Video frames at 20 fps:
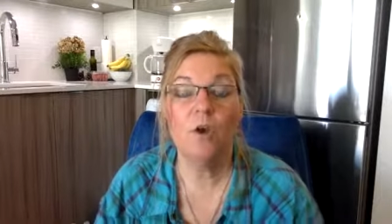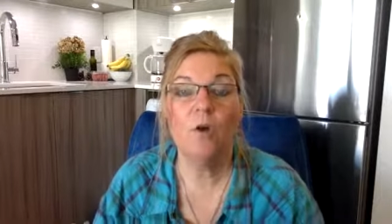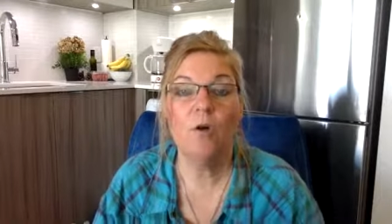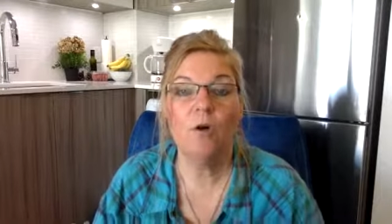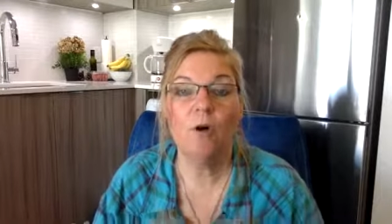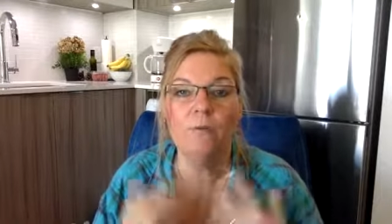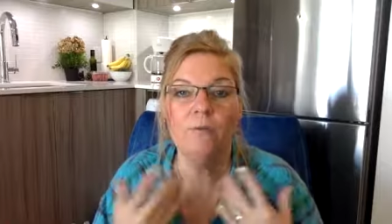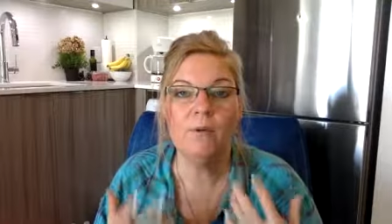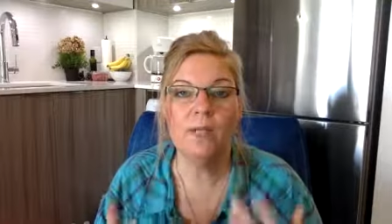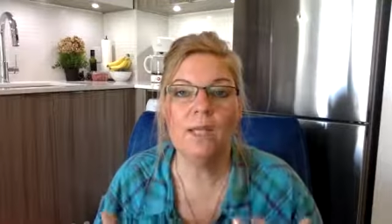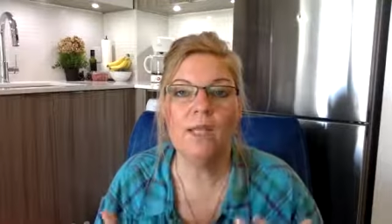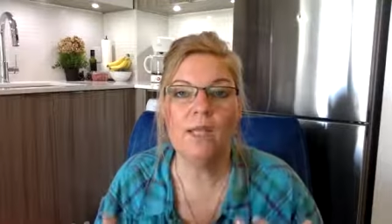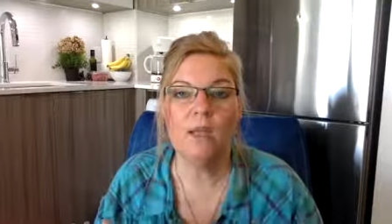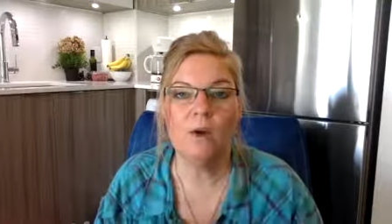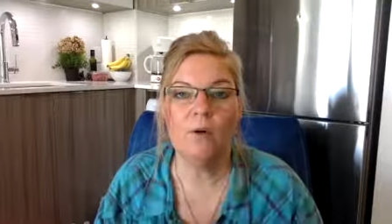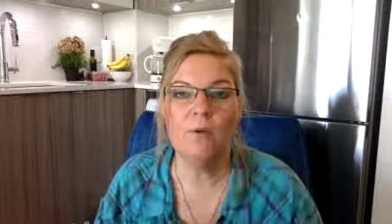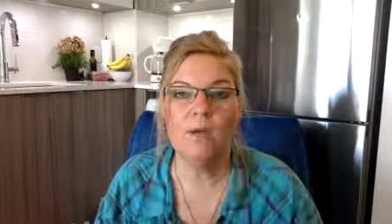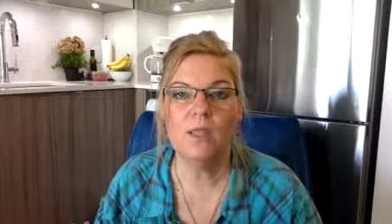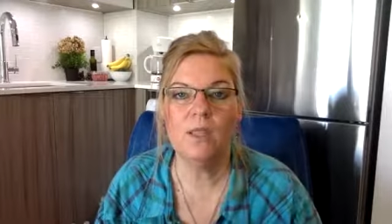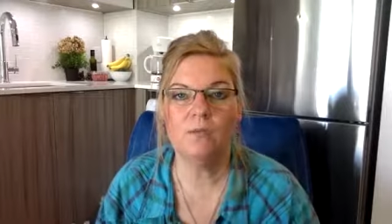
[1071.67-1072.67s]
who are really
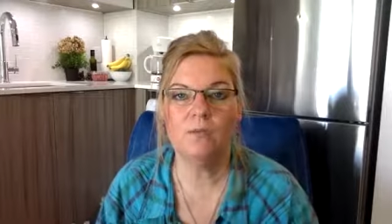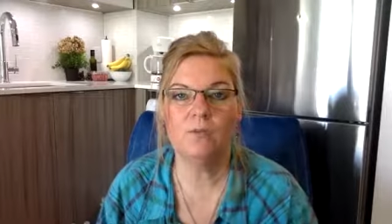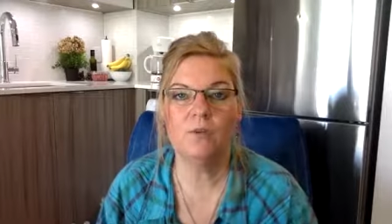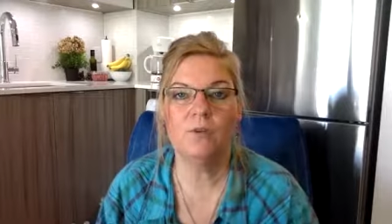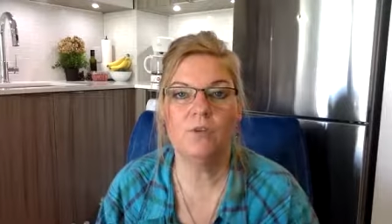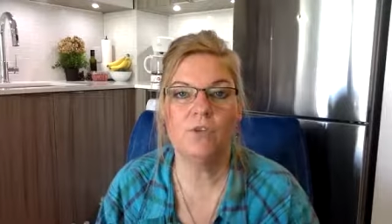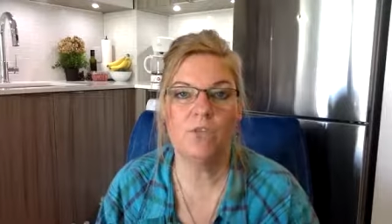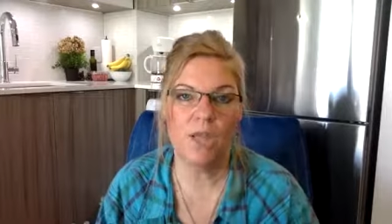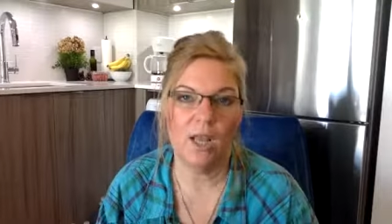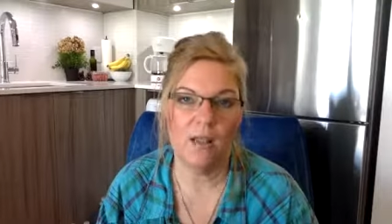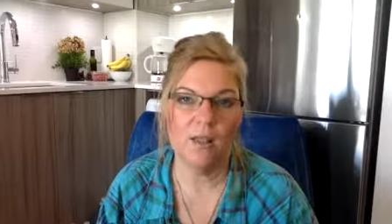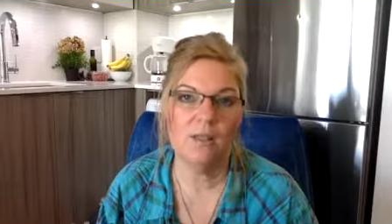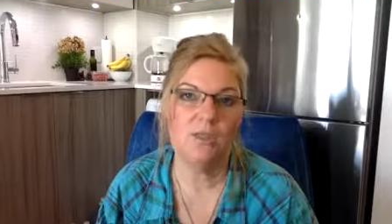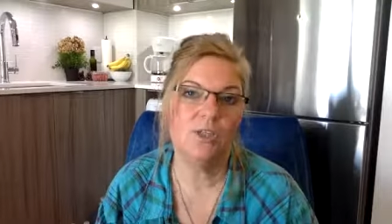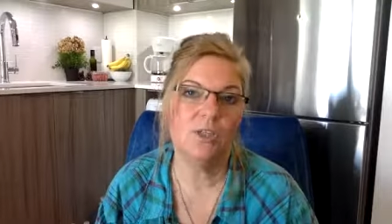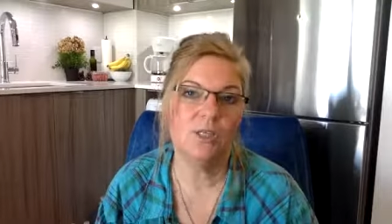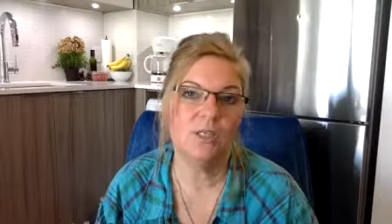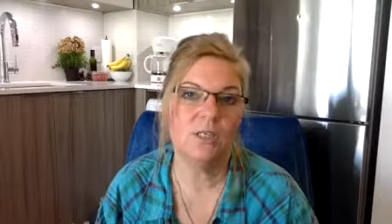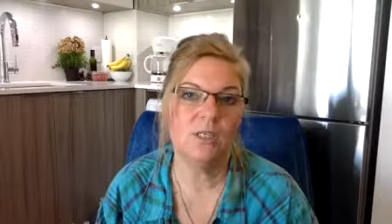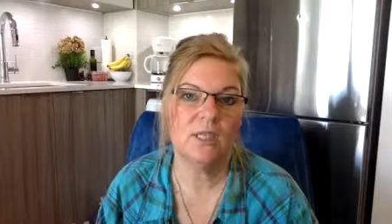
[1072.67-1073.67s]
going through
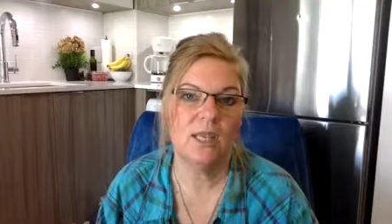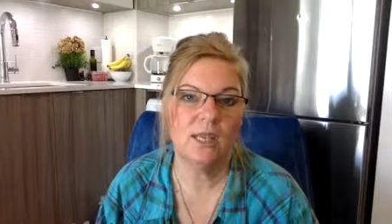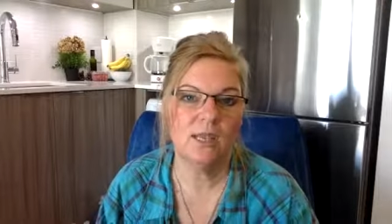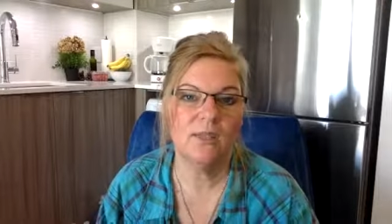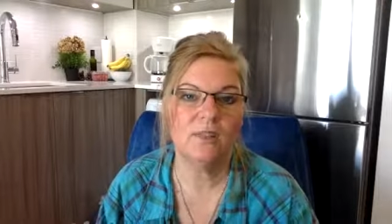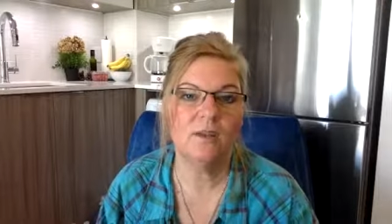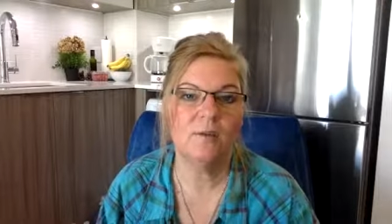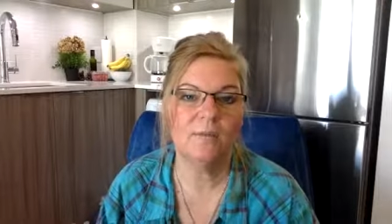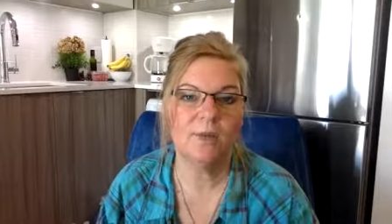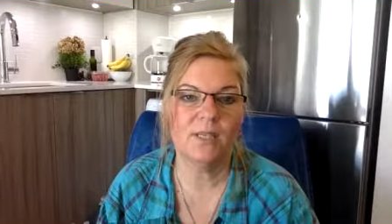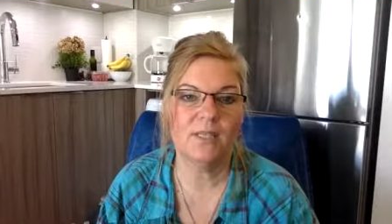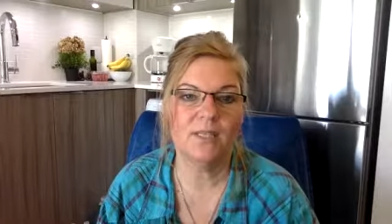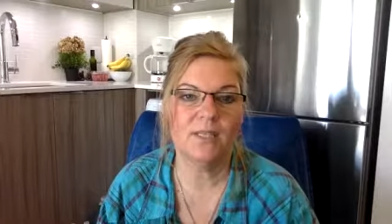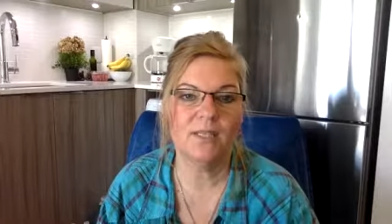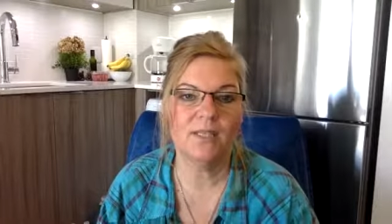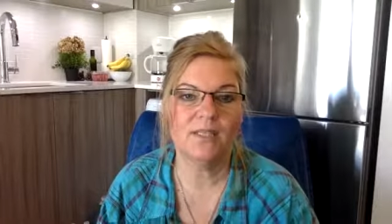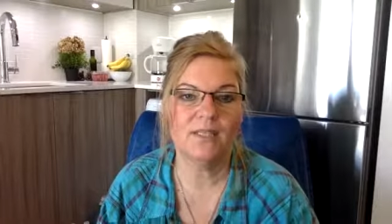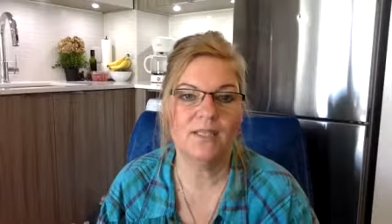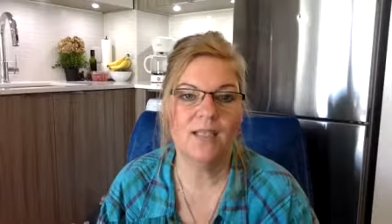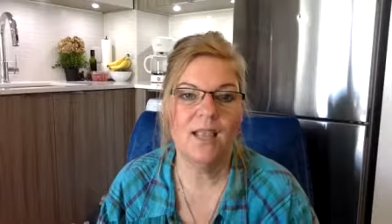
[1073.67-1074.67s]
challenges in their
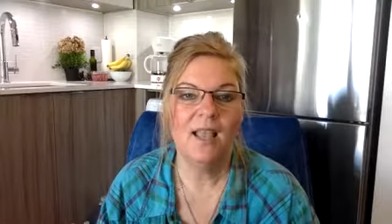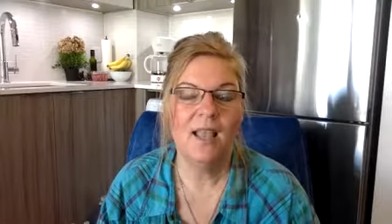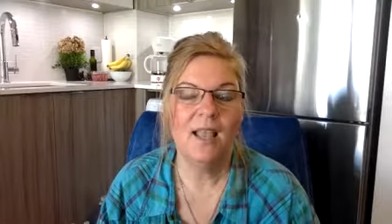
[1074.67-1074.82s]
business